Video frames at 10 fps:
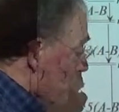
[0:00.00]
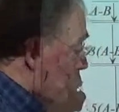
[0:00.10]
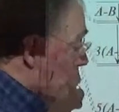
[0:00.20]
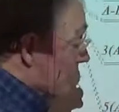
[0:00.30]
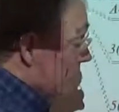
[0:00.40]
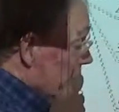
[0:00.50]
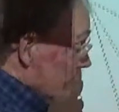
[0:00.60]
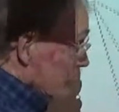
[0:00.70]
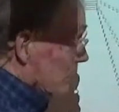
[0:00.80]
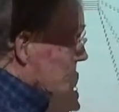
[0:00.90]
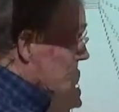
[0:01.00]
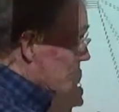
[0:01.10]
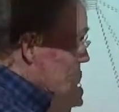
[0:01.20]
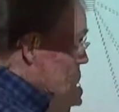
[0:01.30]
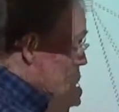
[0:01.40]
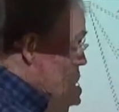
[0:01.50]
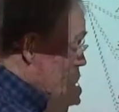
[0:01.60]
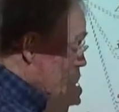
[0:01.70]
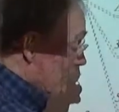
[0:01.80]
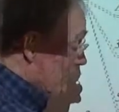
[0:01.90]
But this one
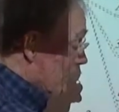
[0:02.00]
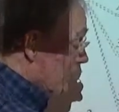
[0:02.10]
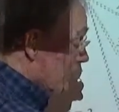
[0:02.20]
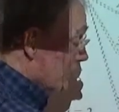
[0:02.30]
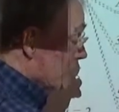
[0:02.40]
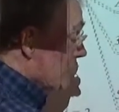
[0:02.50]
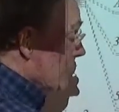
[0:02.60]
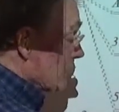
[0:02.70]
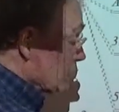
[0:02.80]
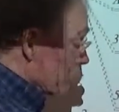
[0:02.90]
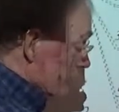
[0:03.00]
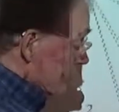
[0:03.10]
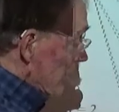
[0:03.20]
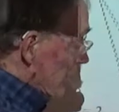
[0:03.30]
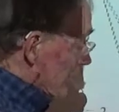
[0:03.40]
right here looks like